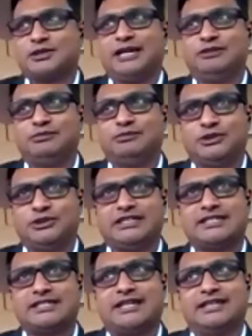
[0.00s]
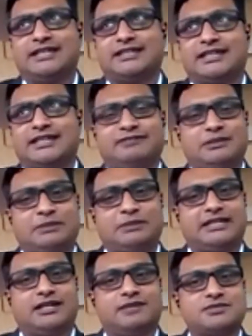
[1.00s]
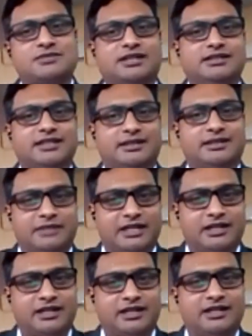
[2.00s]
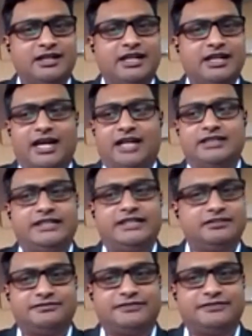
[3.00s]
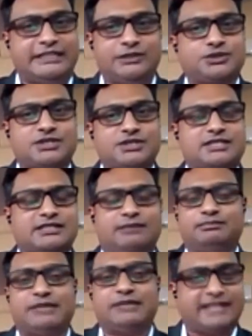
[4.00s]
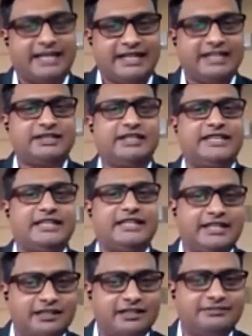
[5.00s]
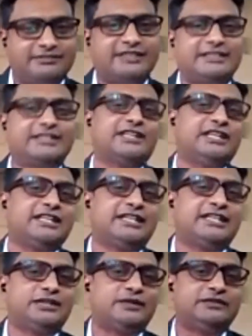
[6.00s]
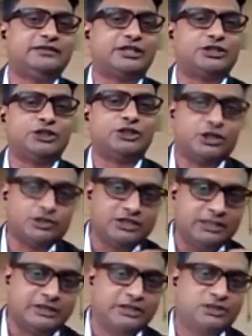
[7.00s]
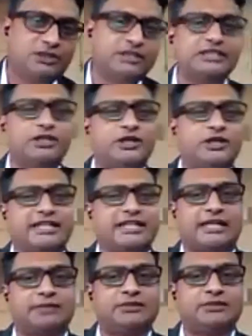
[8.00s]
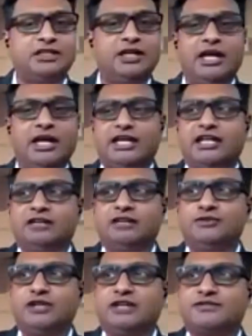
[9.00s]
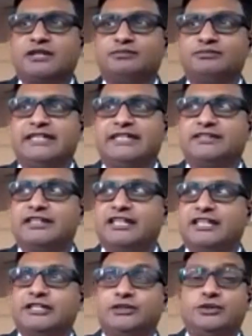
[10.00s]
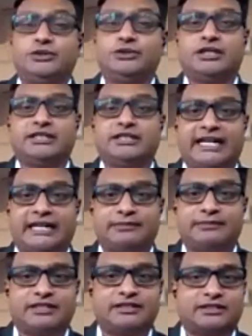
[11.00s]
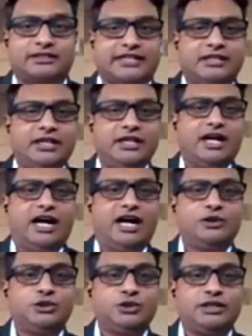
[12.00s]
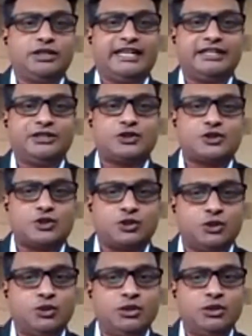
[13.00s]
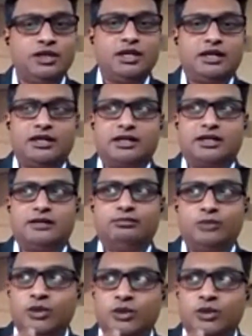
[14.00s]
this program, the beauty is that everybody comes under the umbrella and they are free to submit anything and everything related to education, not only pedagogy or academic. If you have something related to non-academic thing, how to get your school more